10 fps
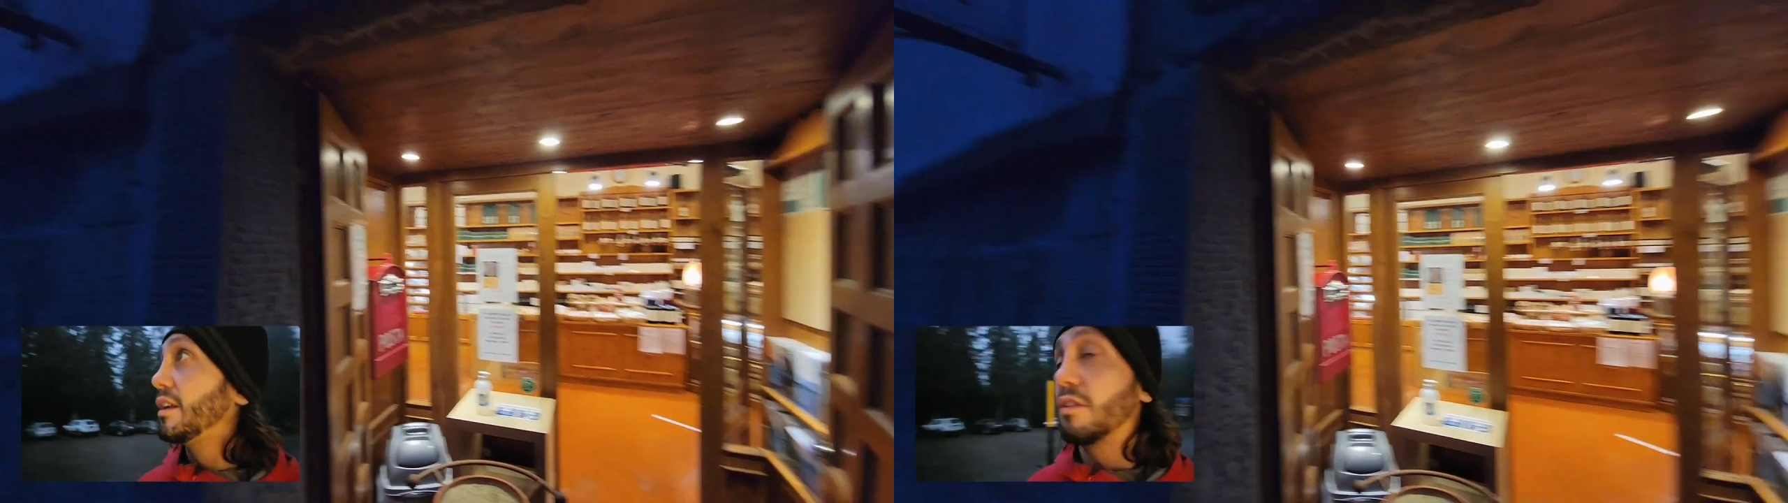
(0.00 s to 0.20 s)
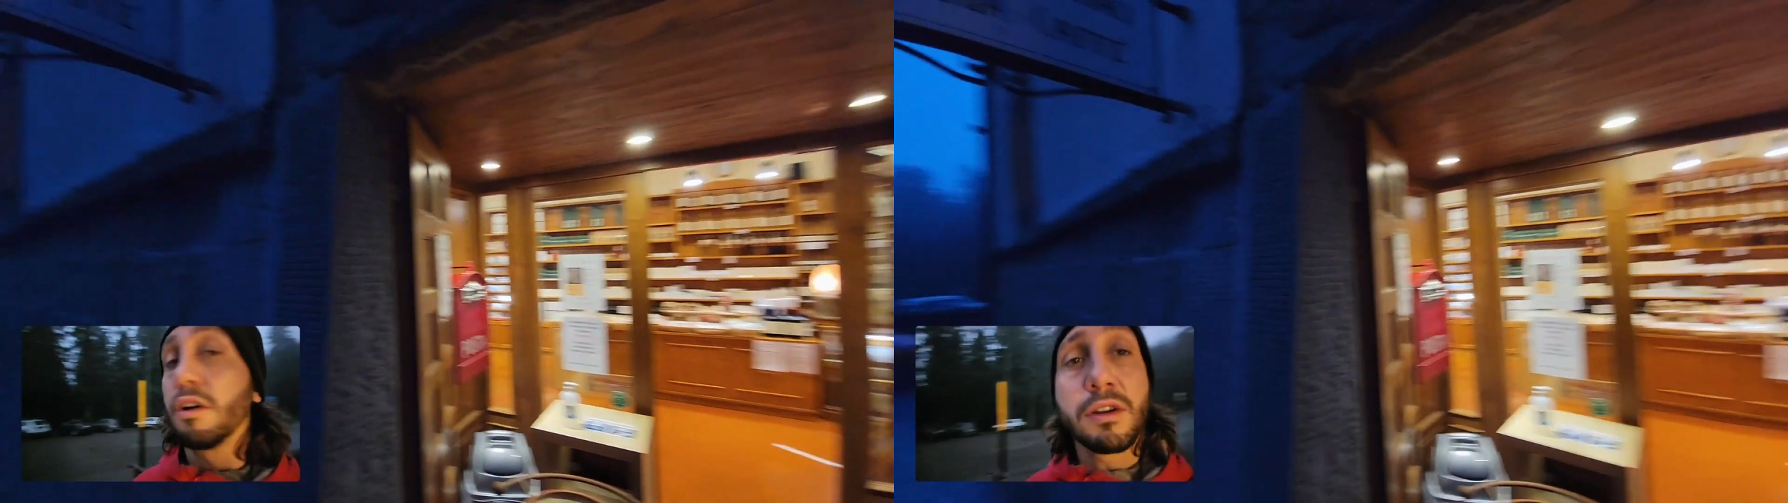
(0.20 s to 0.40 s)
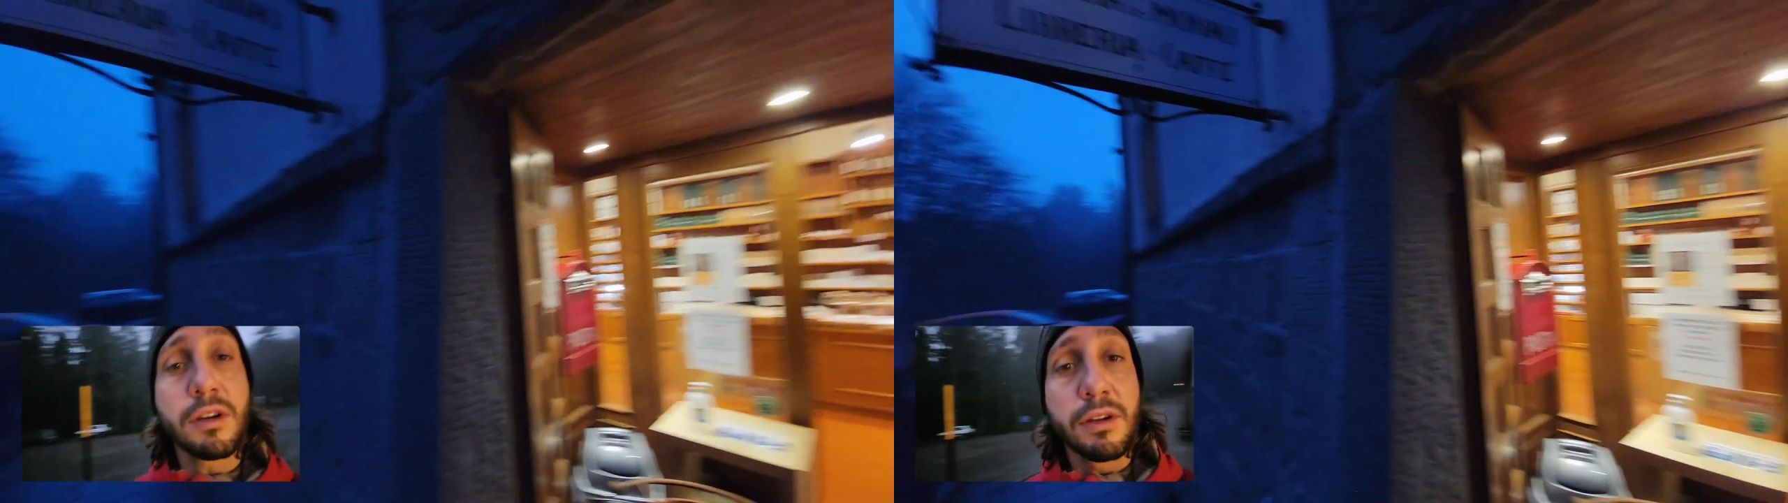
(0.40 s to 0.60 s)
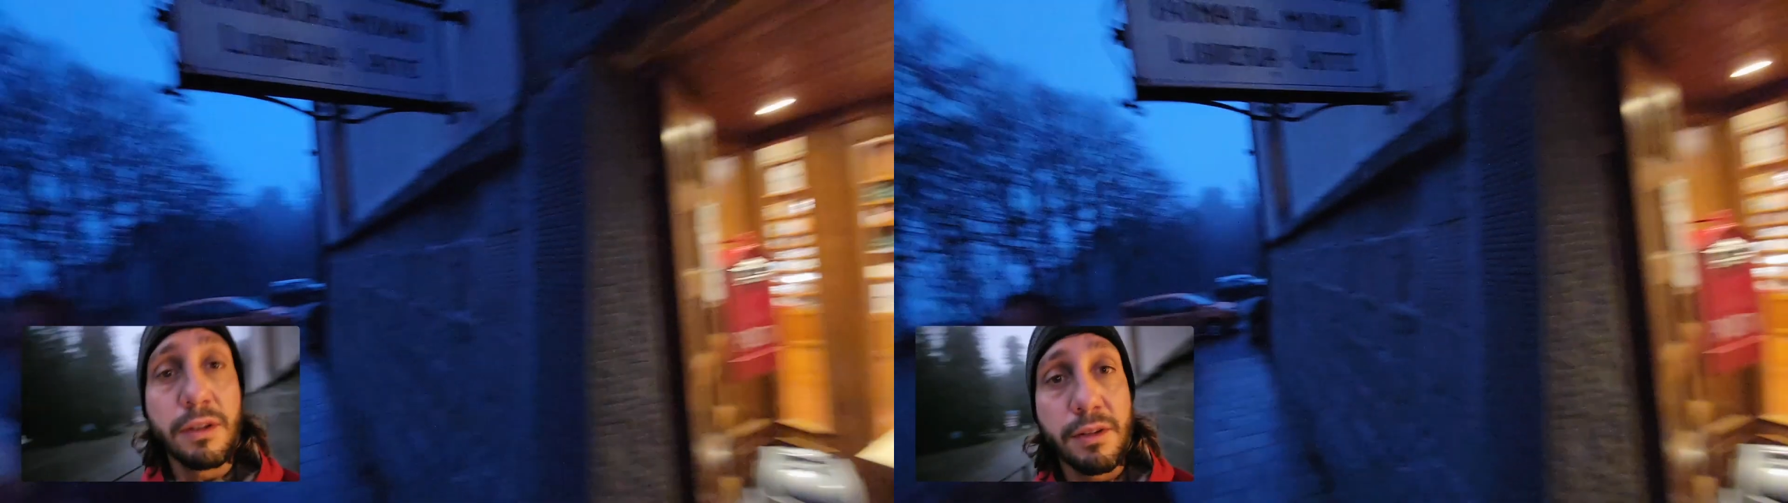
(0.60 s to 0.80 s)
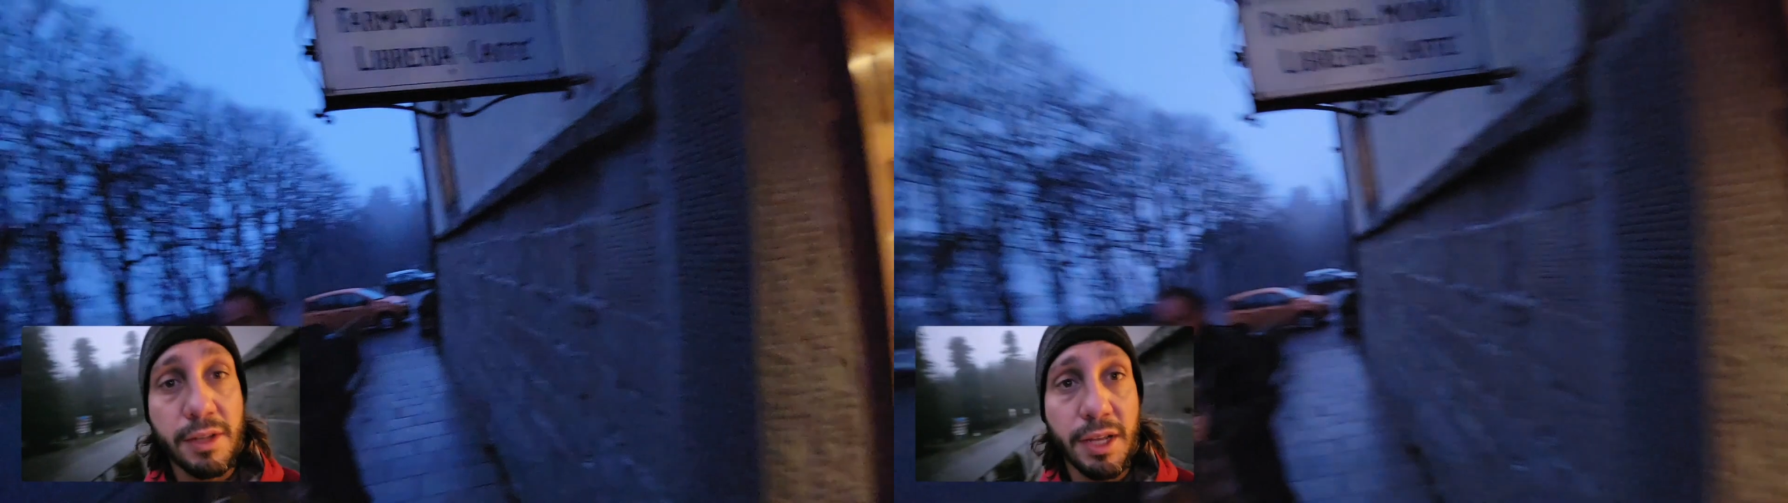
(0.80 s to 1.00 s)
dark
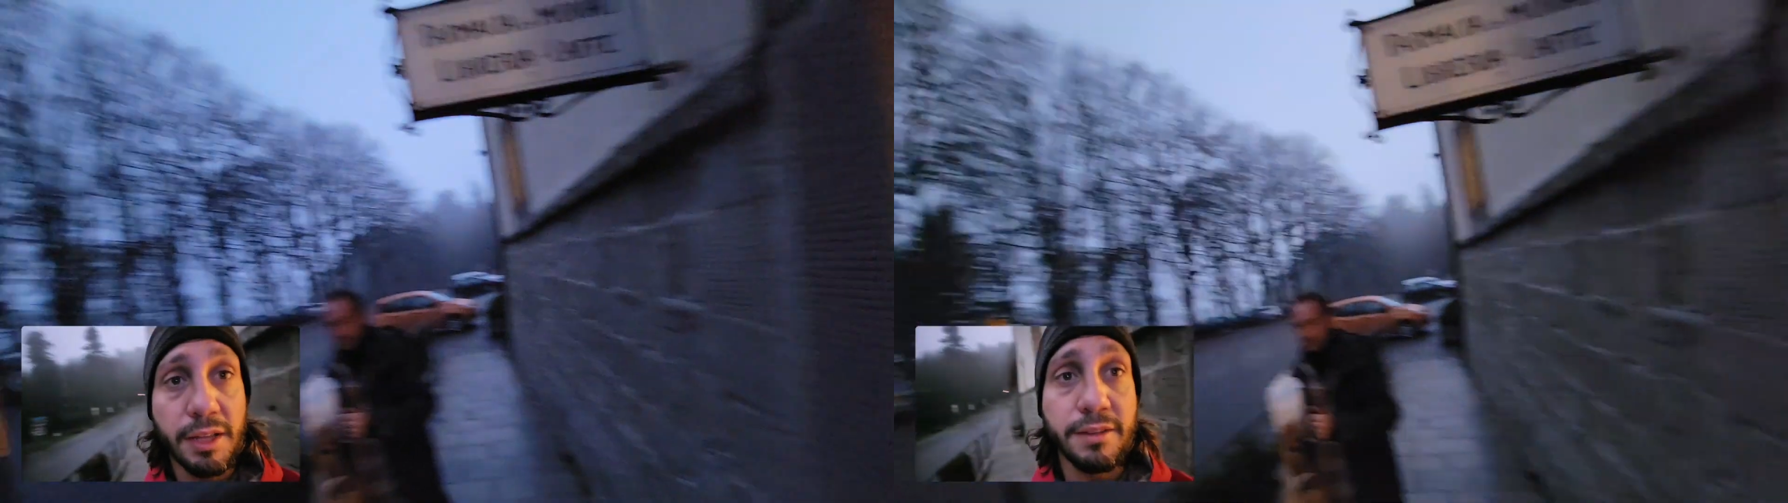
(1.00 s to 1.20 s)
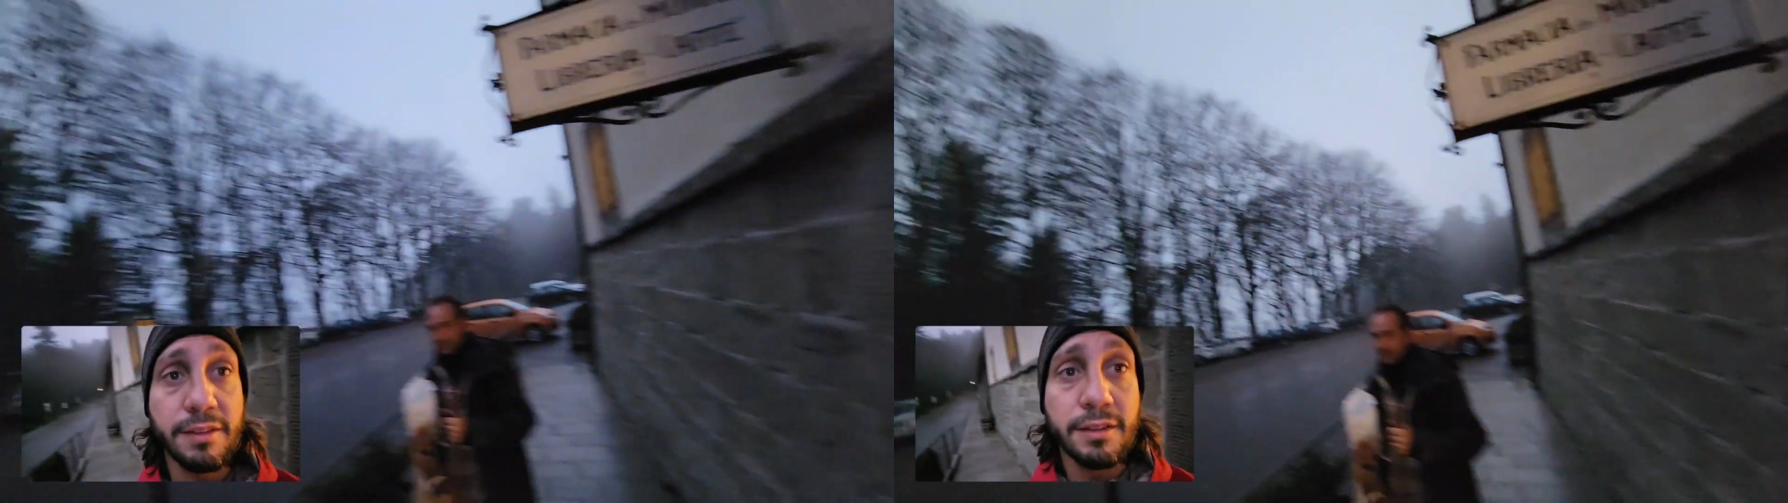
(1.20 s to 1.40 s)
and